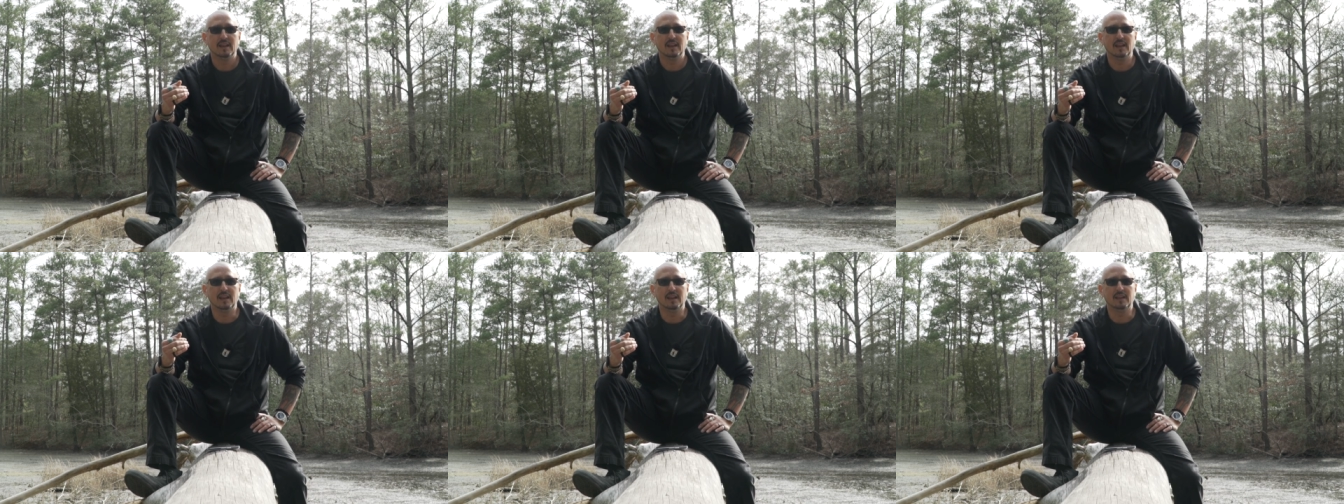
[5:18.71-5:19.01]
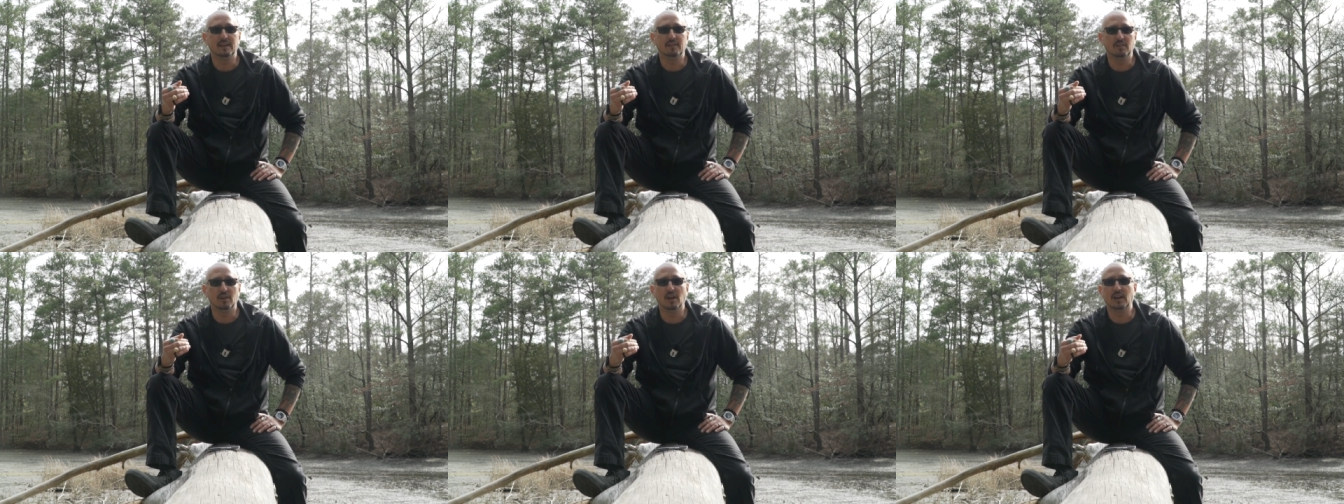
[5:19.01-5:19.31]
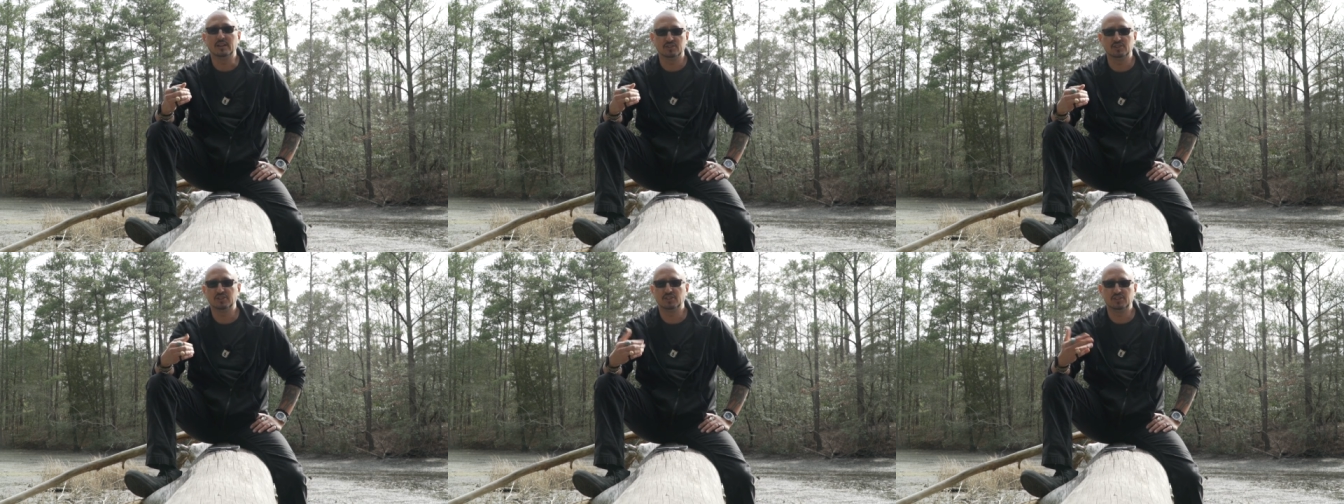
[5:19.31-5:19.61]
and
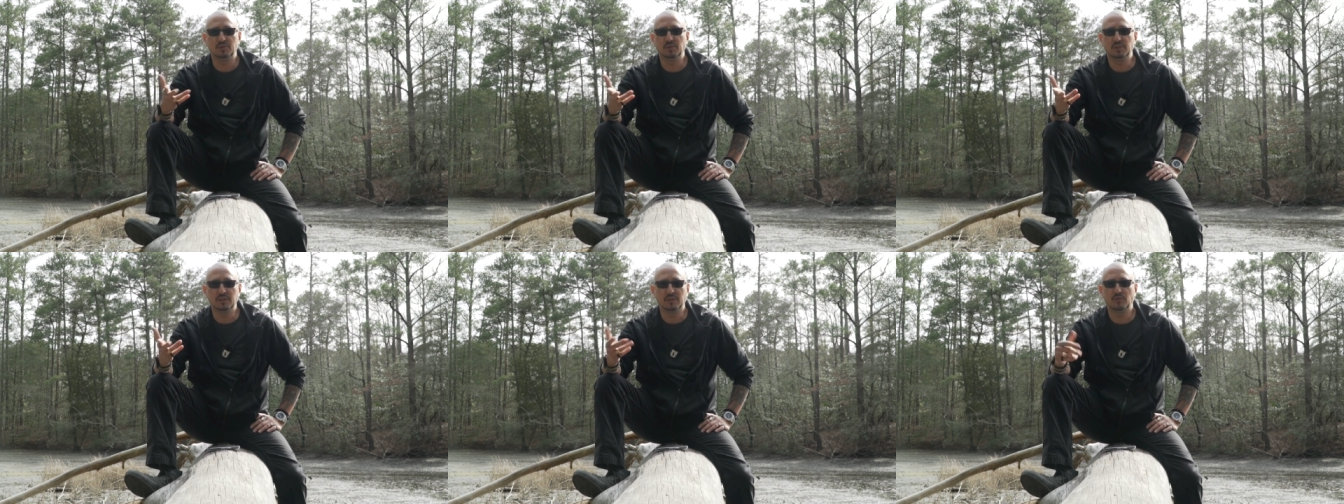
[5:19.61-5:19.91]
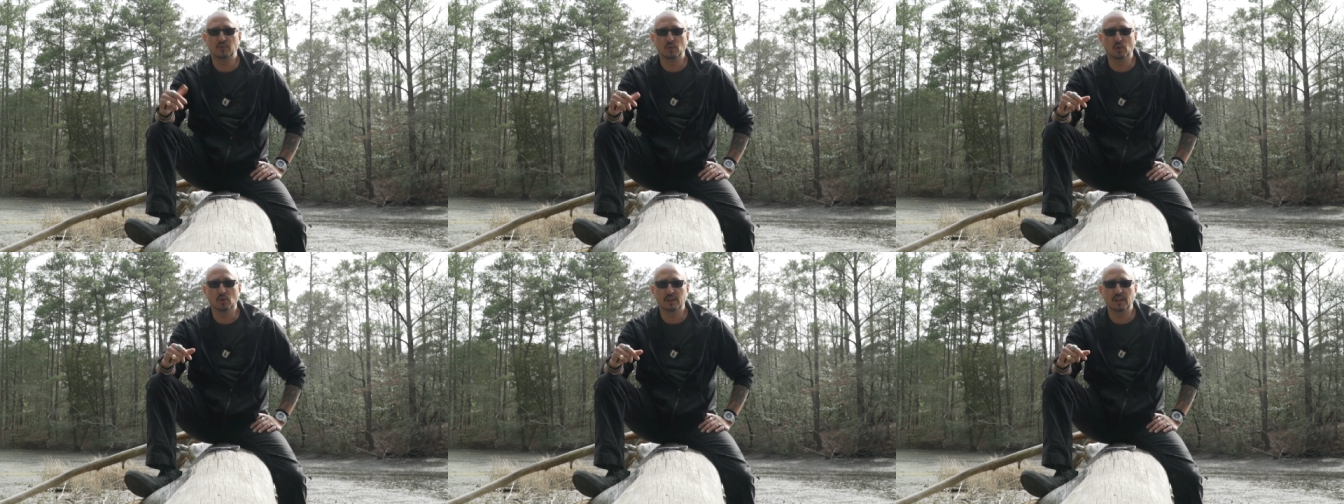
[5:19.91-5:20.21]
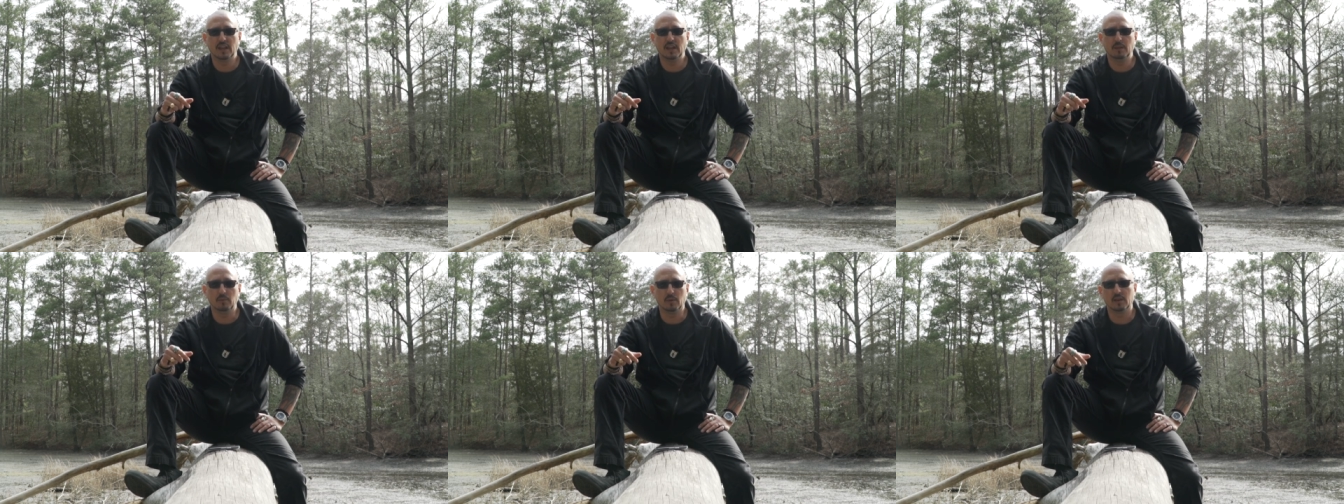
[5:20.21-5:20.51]
not just shooting in
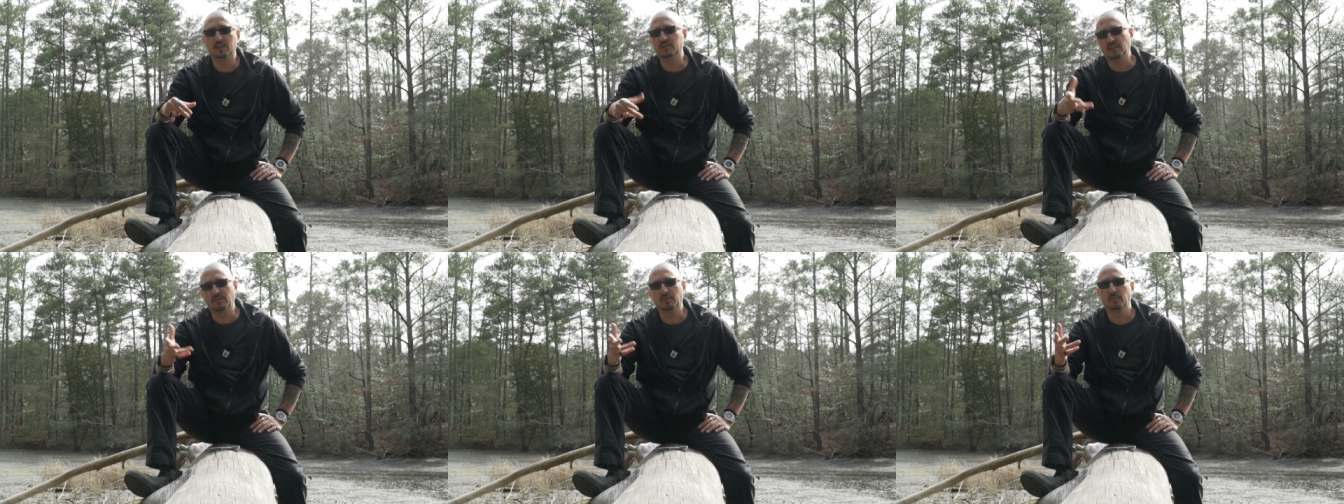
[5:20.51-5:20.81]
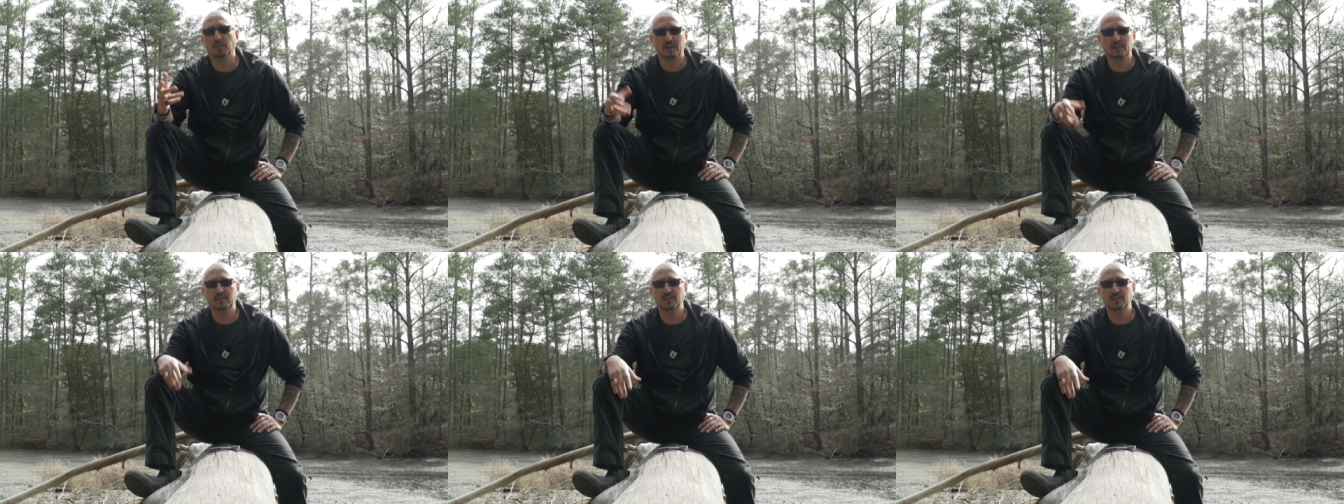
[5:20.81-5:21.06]
4K because everybody